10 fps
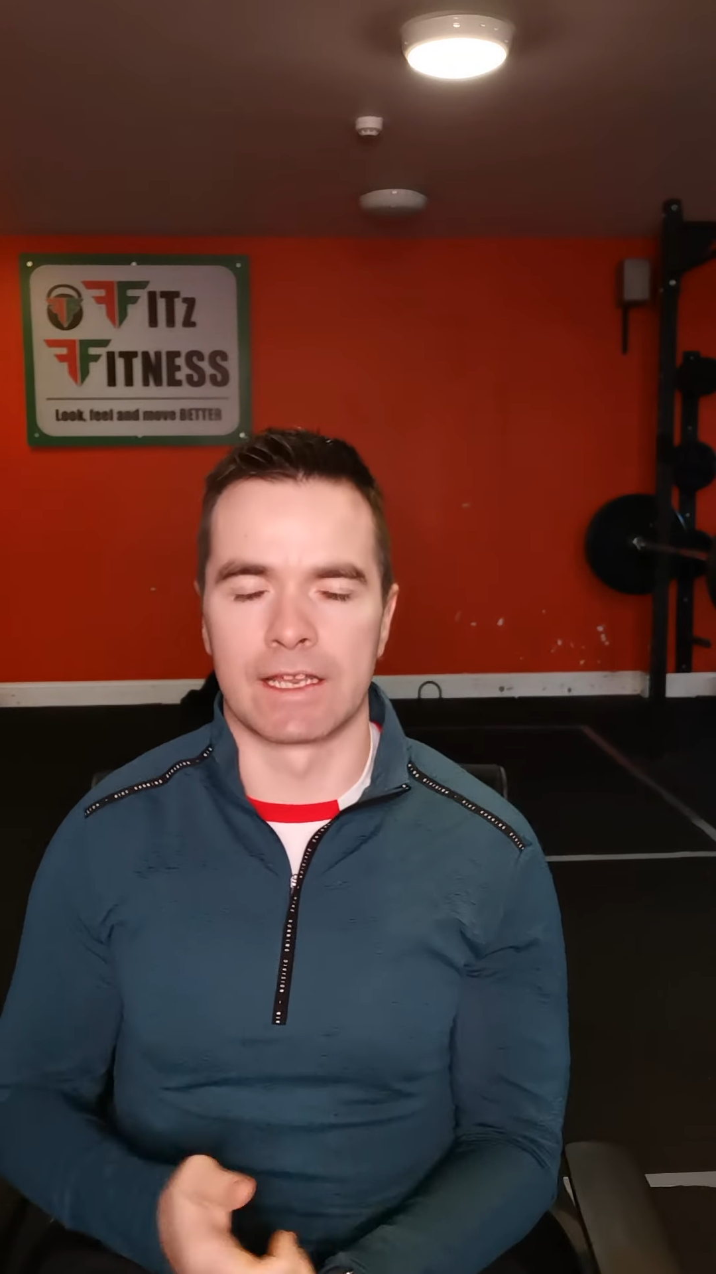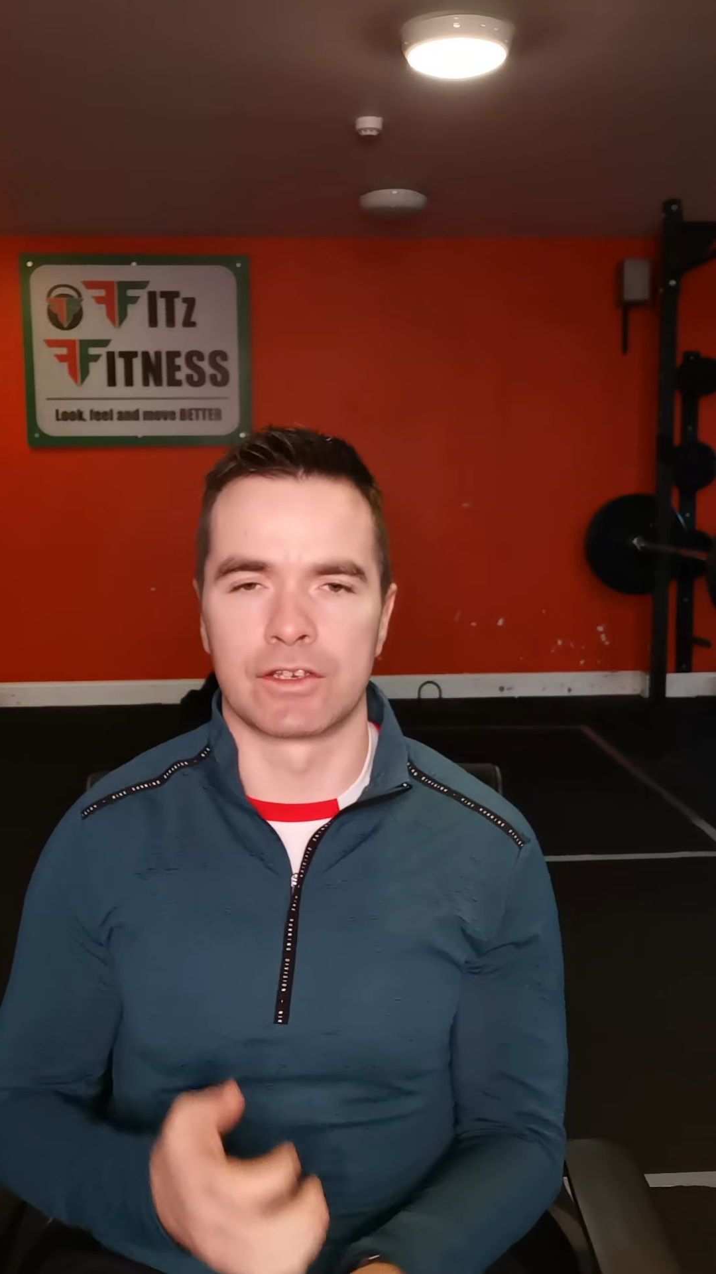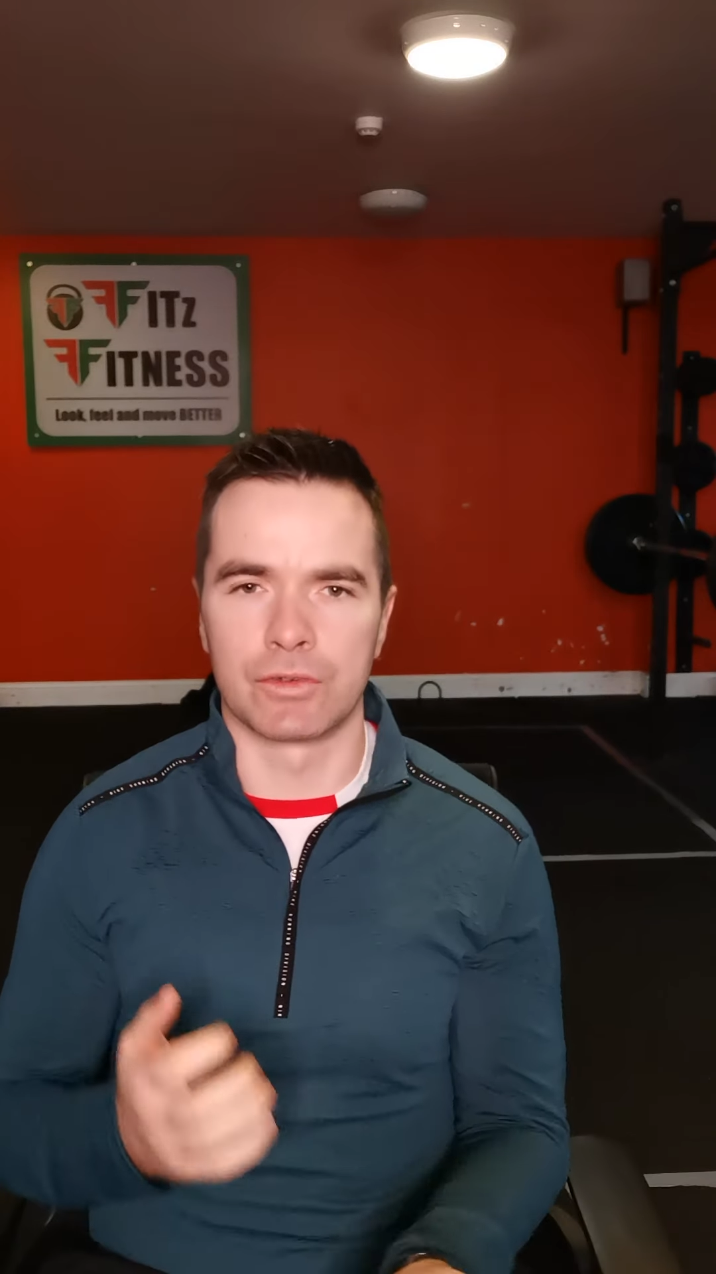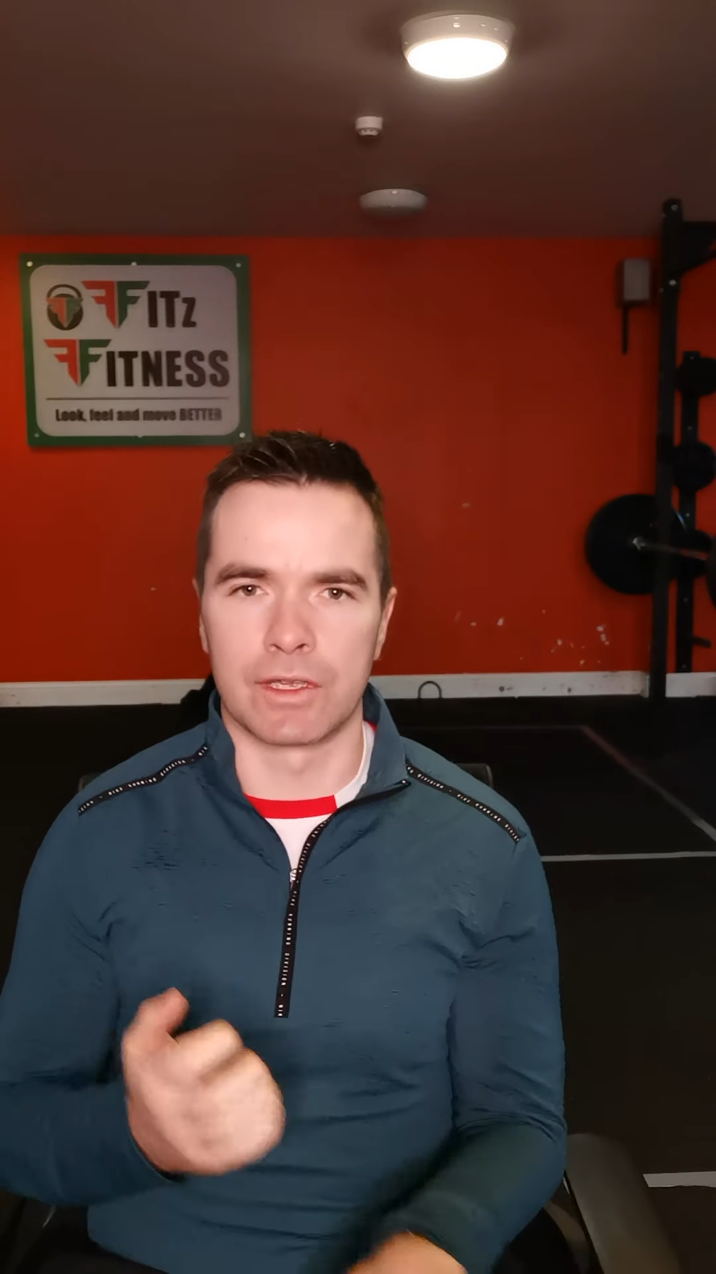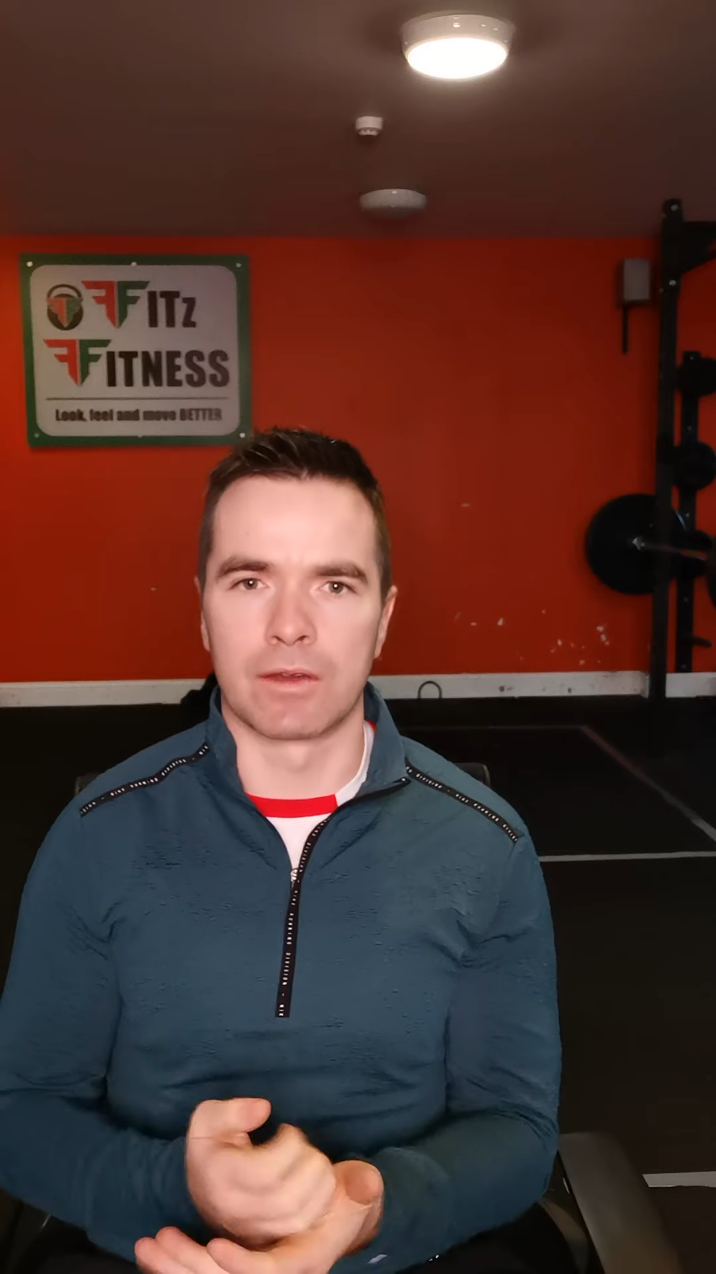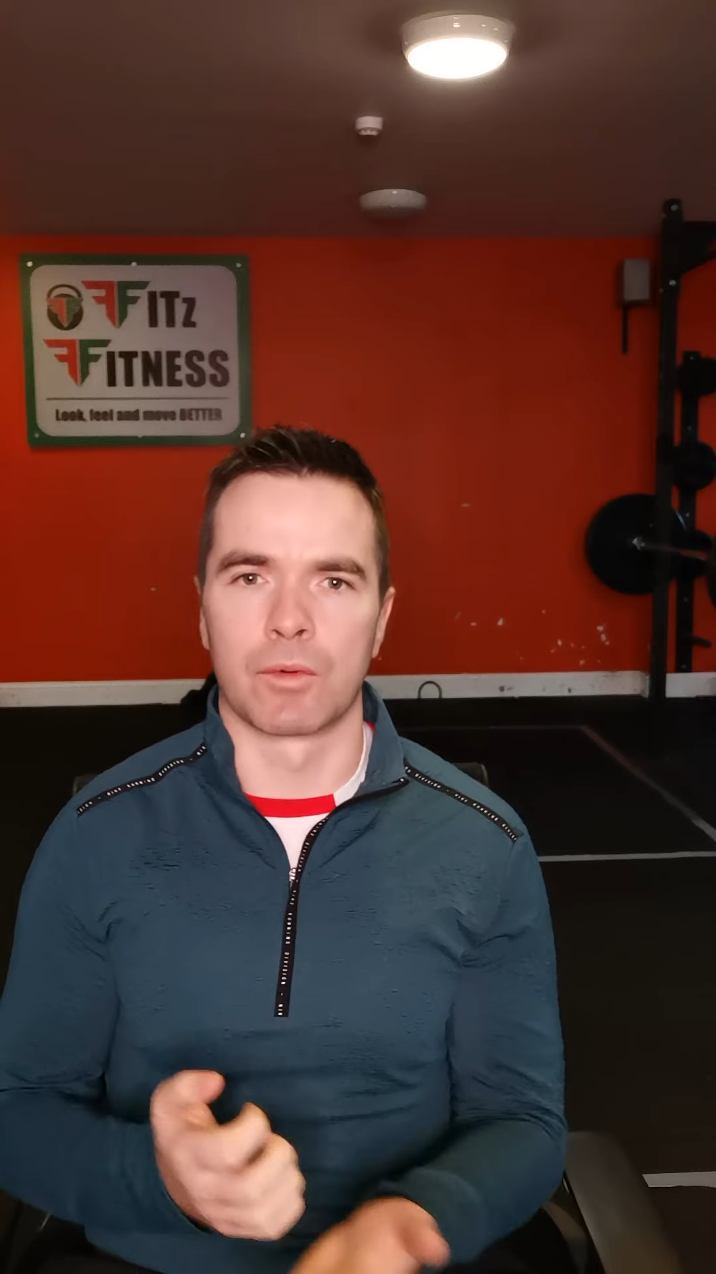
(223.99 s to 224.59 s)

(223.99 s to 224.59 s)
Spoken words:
and doing a